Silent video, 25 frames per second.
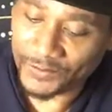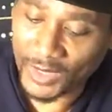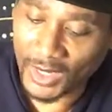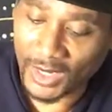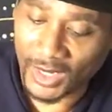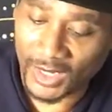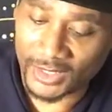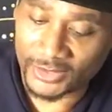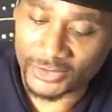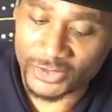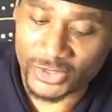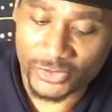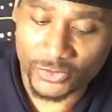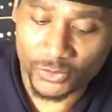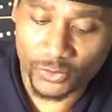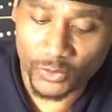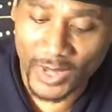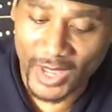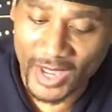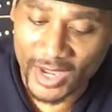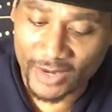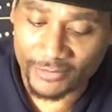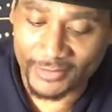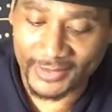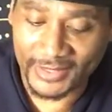uh, just
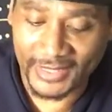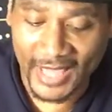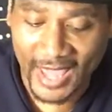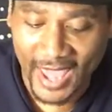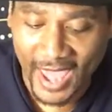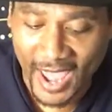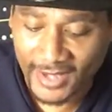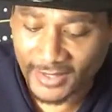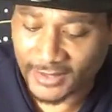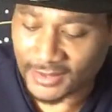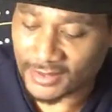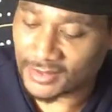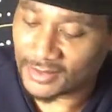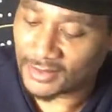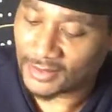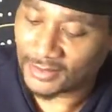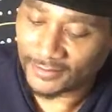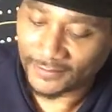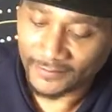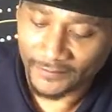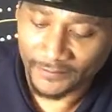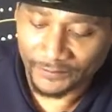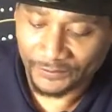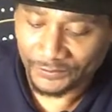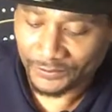wait, relax,
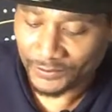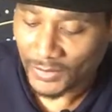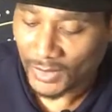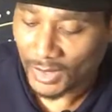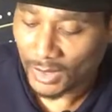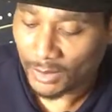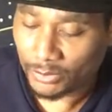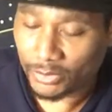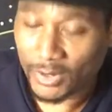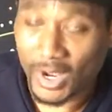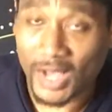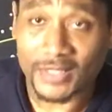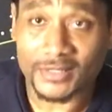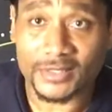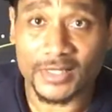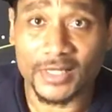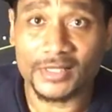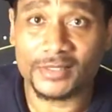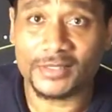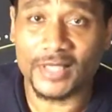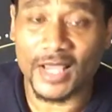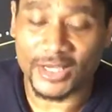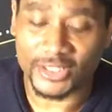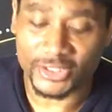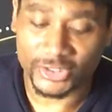
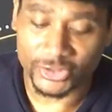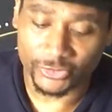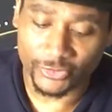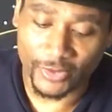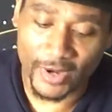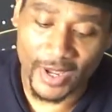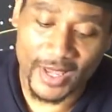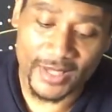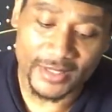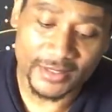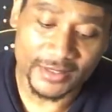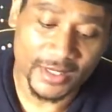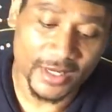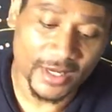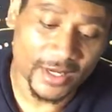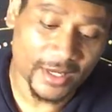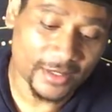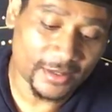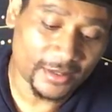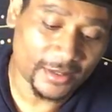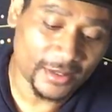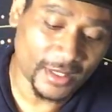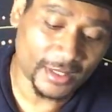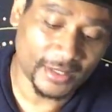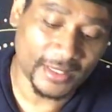process that stress,
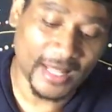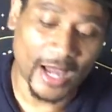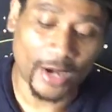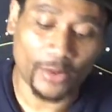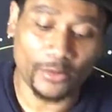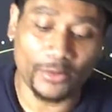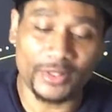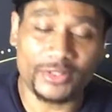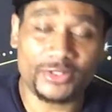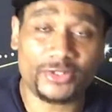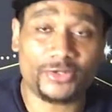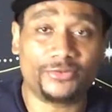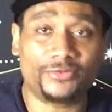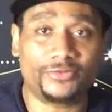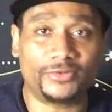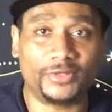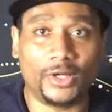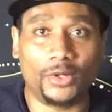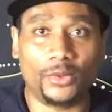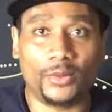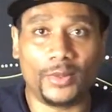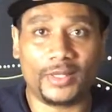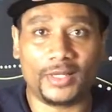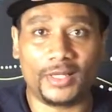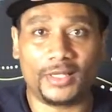and allow it to
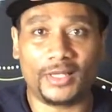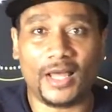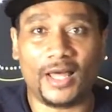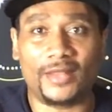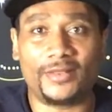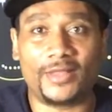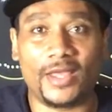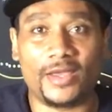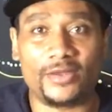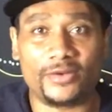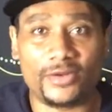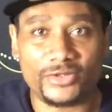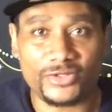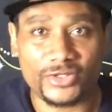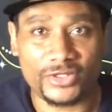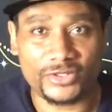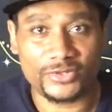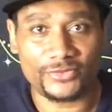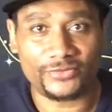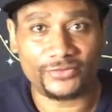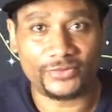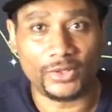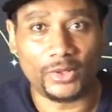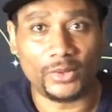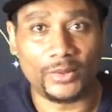flow in. Allow the energy to
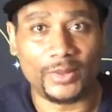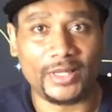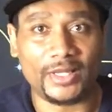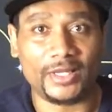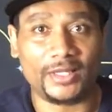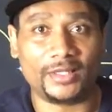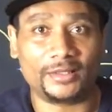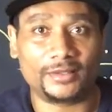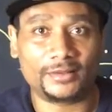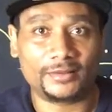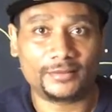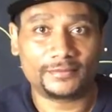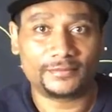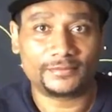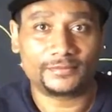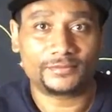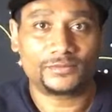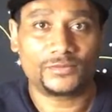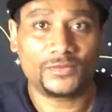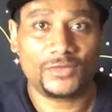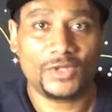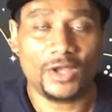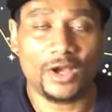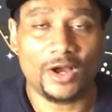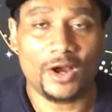flow in.
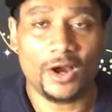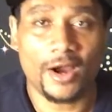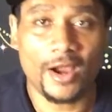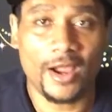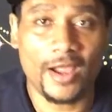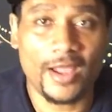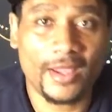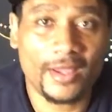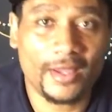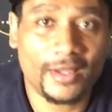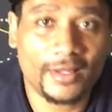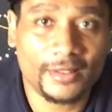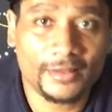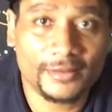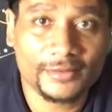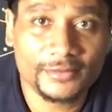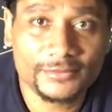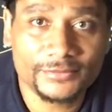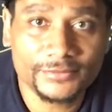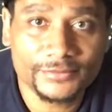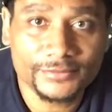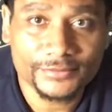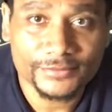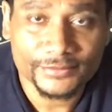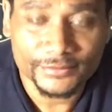All right.
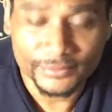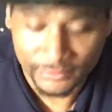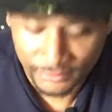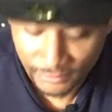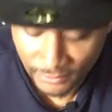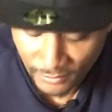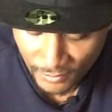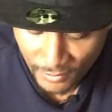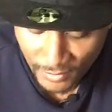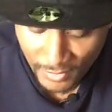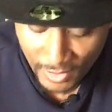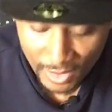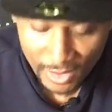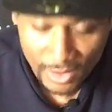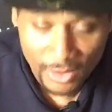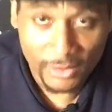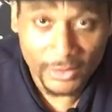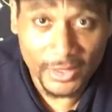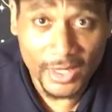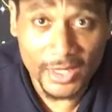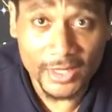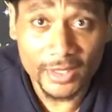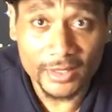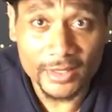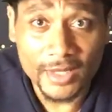
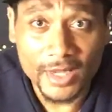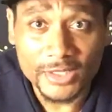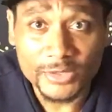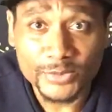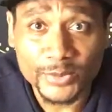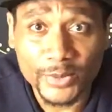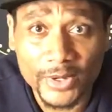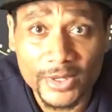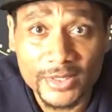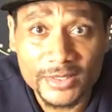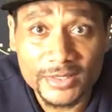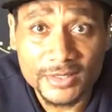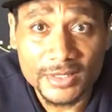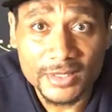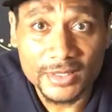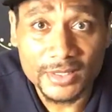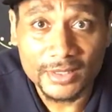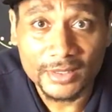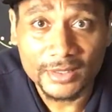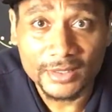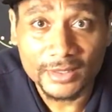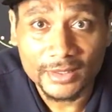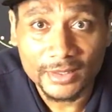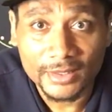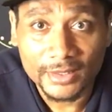Okay, the next person.